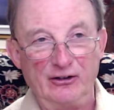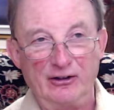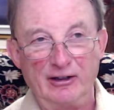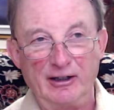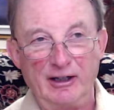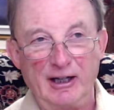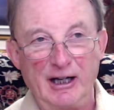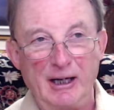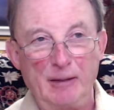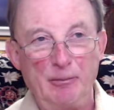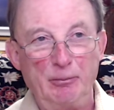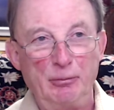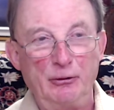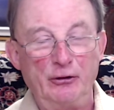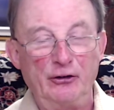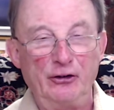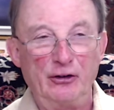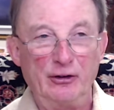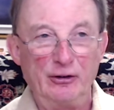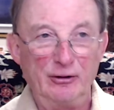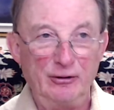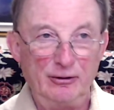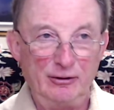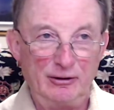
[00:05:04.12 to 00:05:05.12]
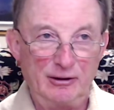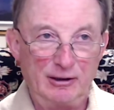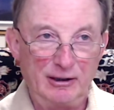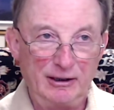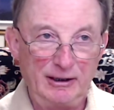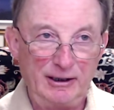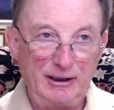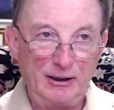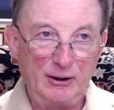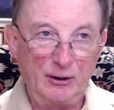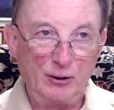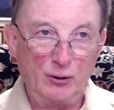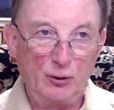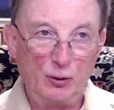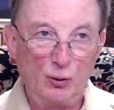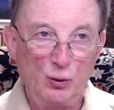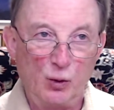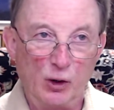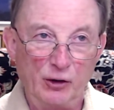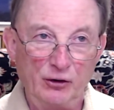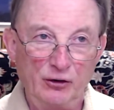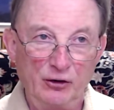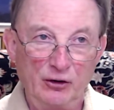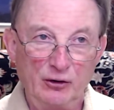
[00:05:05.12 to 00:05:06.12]
absolutely
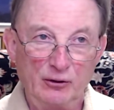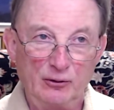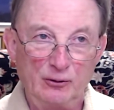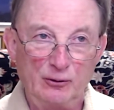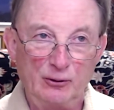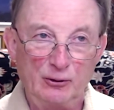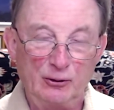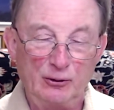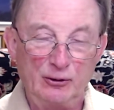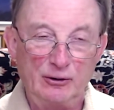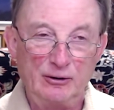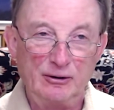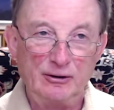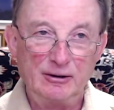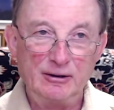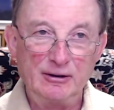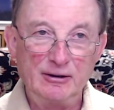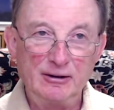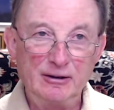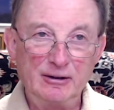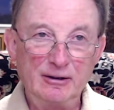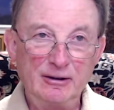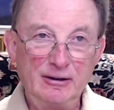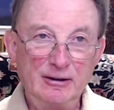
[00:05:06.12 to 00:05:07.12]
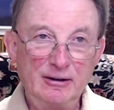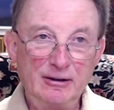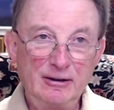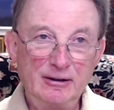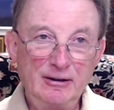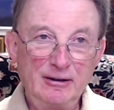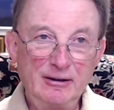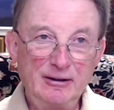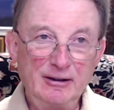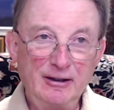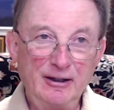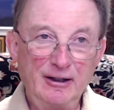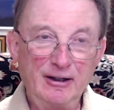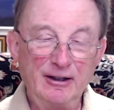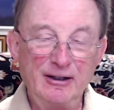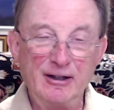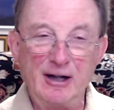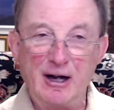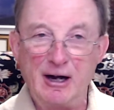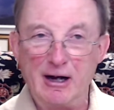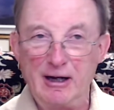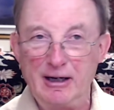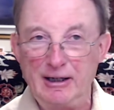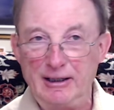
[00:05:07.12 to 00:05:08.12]
wonderful
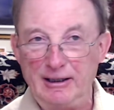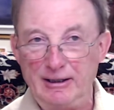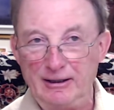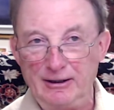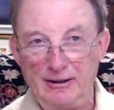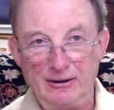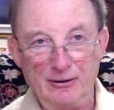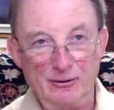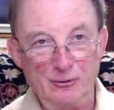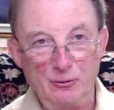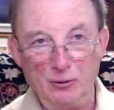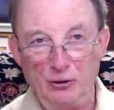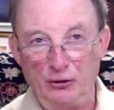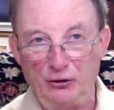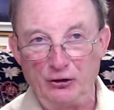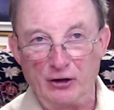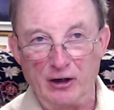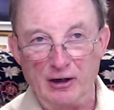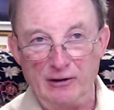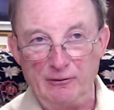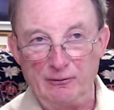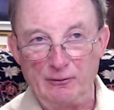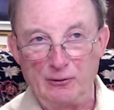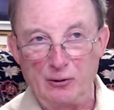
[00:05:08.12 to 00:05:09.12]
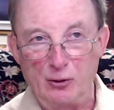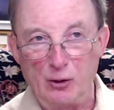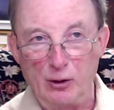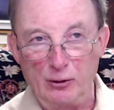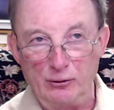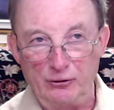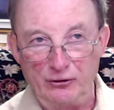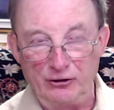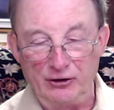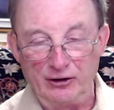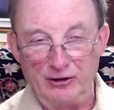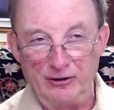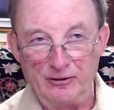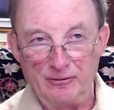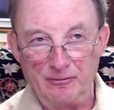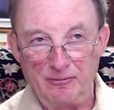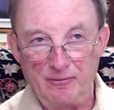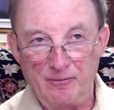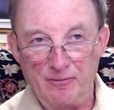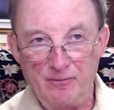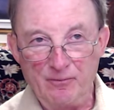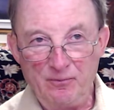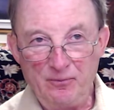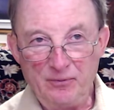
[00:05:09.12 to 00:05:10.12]
line, which I've quoted
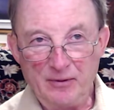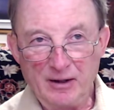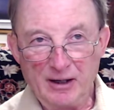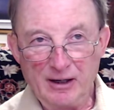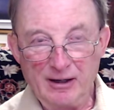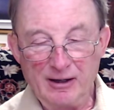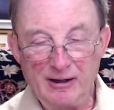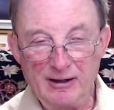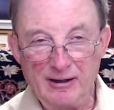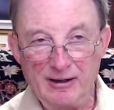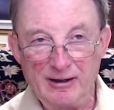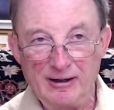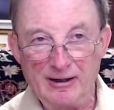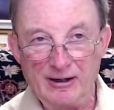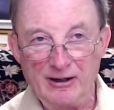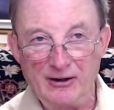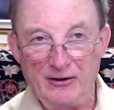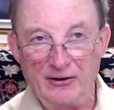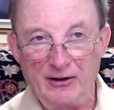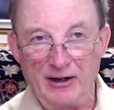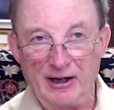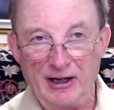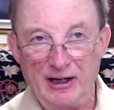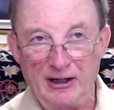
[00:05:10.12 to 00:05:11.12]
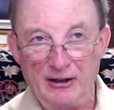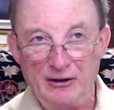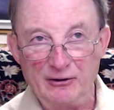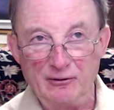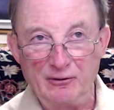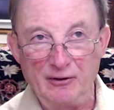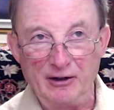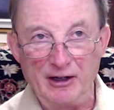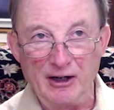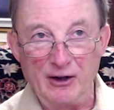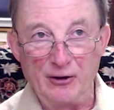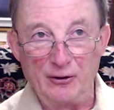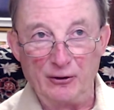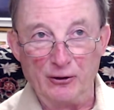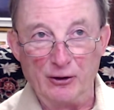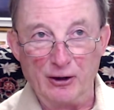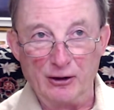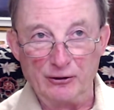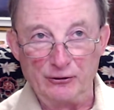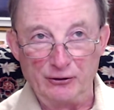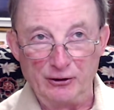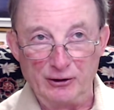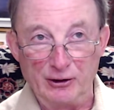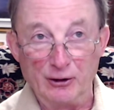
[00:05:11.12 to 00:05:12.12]
at the head of the other
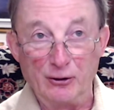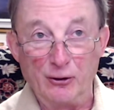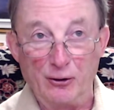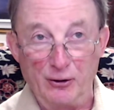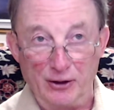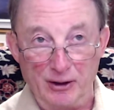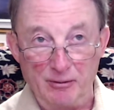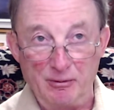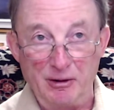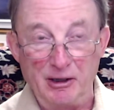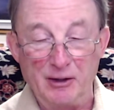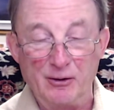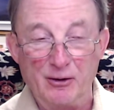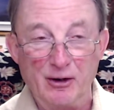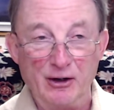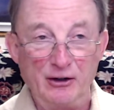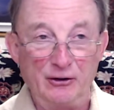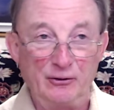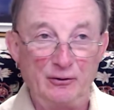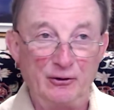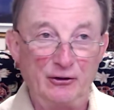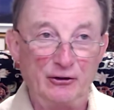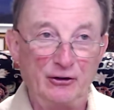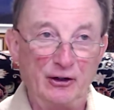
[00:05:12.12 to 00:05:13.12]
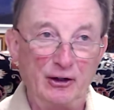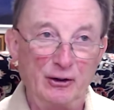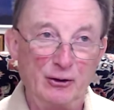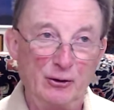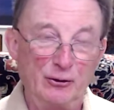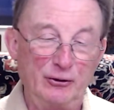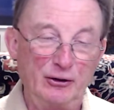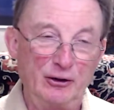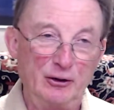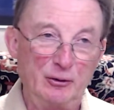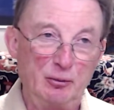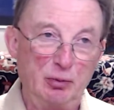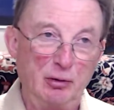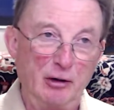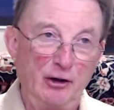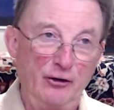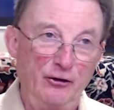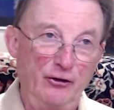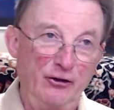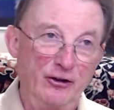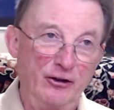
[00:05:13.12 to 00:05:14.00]
article on MAOIs for psychotic depression.